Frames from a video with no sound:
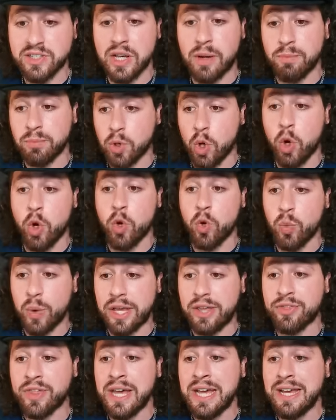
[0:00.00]
I'm going
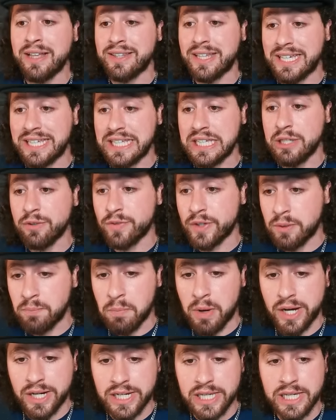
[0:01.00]
with the even
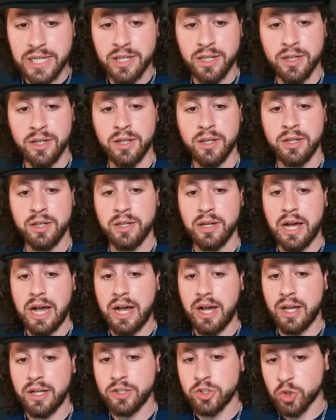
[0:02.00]
money
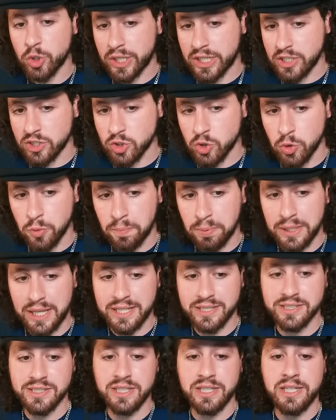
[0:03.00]
Dricus Du
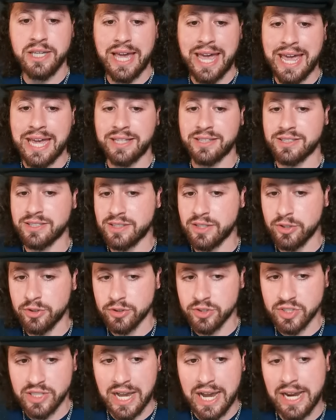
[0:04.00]
Plessis and still
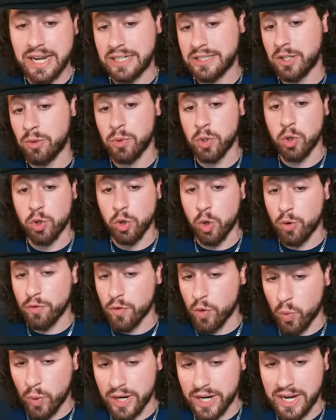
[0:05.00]
side. I think we're going over
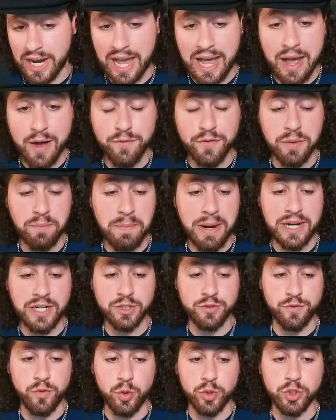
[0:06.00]
1.5 at
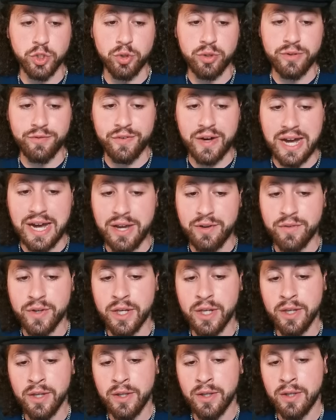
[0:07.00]
-435.
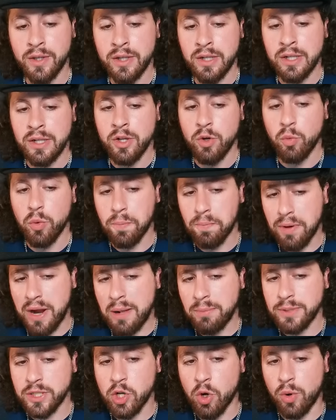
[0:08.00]
We're
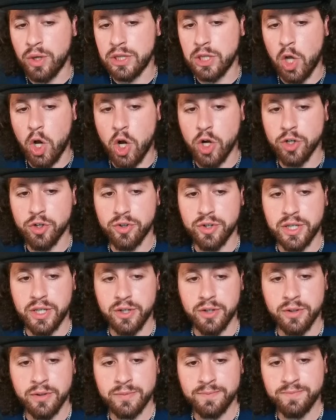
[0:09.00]
probably going longer
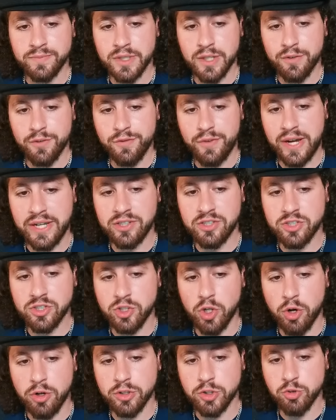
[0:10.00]
here. Fight
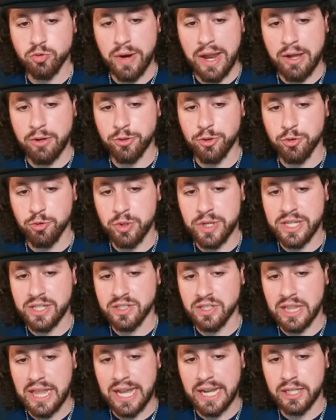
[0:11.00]
starts round 3
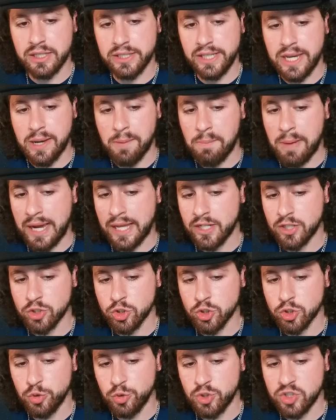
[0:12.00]
is likely at
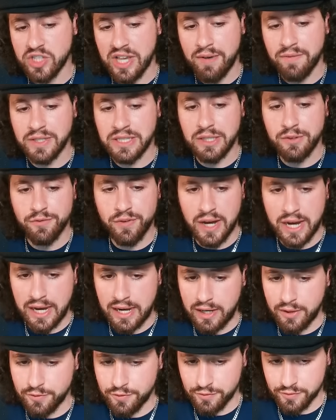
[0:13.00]

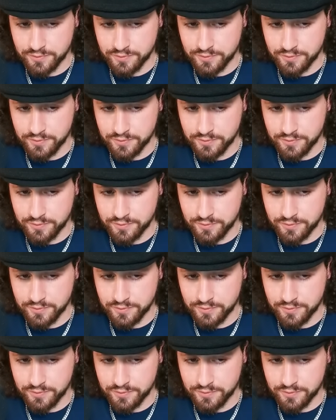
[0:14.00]
-275.